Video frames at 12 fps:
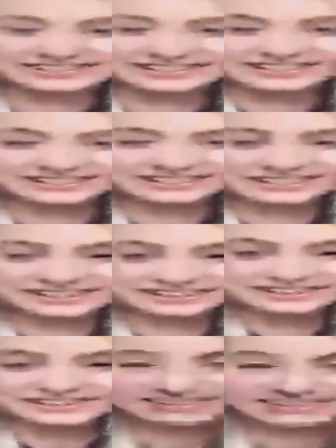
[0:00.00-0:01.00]

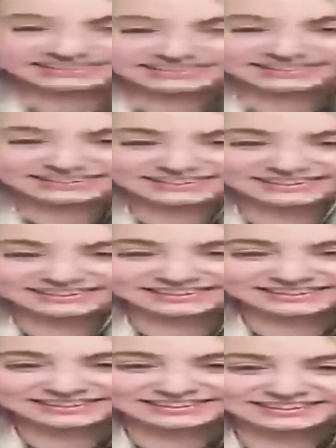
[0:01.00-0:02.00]

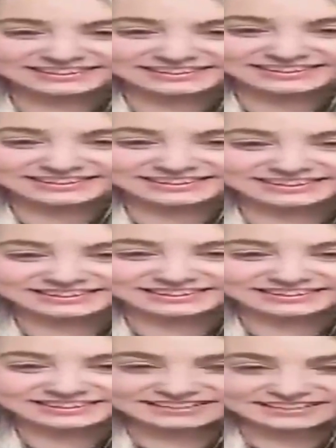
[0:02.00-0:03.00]

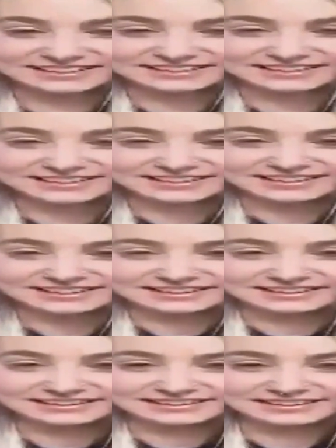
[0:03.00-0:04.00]

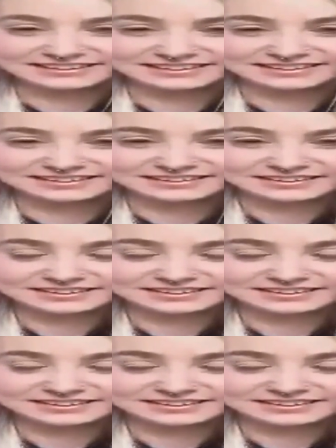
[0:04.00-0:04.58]
(silence)